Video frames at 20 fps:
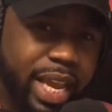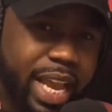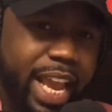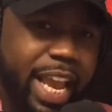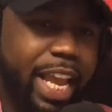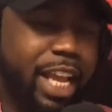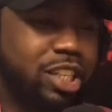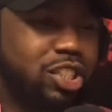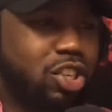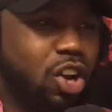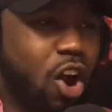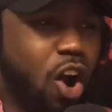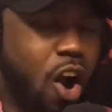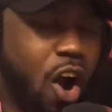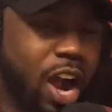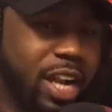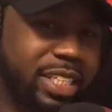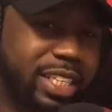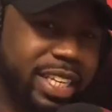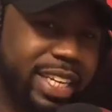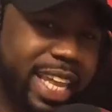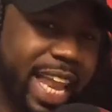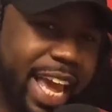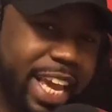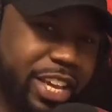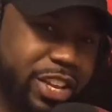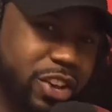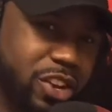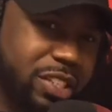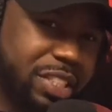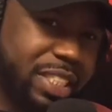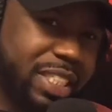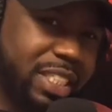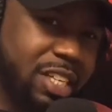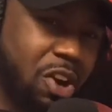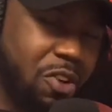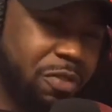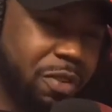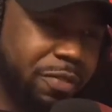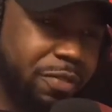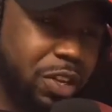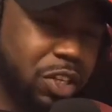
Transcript: It's hard to like yourself if